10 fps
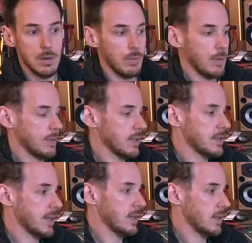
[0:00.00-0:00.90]
Maybe they
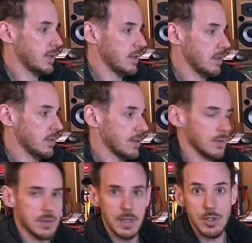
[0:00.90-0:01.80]
say it
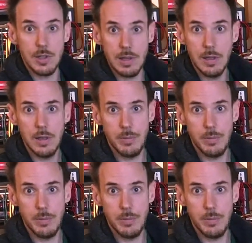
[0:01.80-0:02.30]
sounds digital,